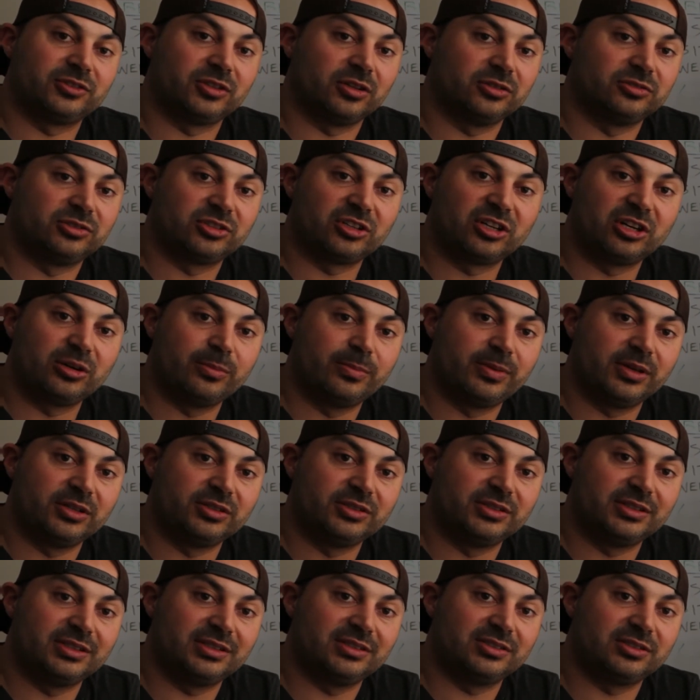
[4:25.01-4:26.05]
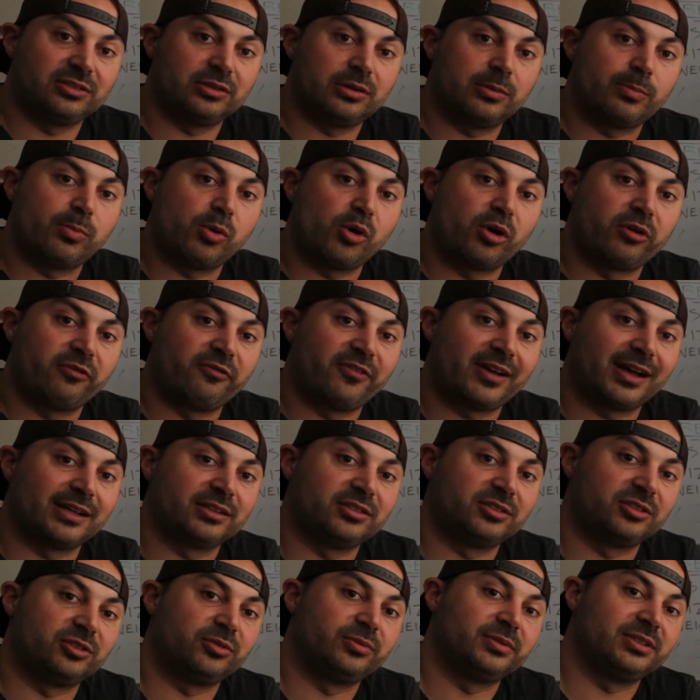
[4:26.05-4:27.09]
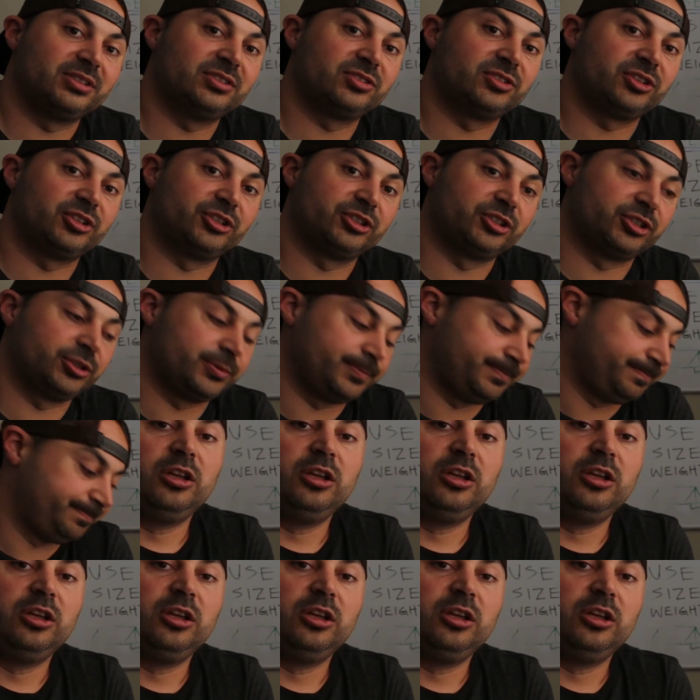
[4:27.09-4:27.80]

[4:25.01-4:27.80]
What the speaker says: So durability is an important factor to research.